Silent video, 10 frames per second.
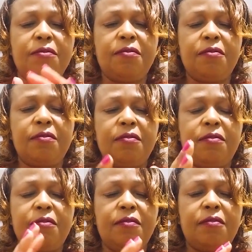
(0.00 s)

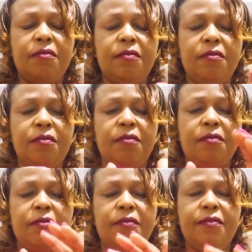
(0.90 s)

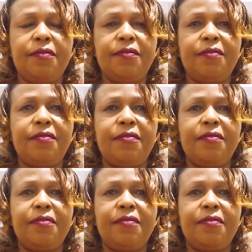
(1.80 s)
Nobody speaks.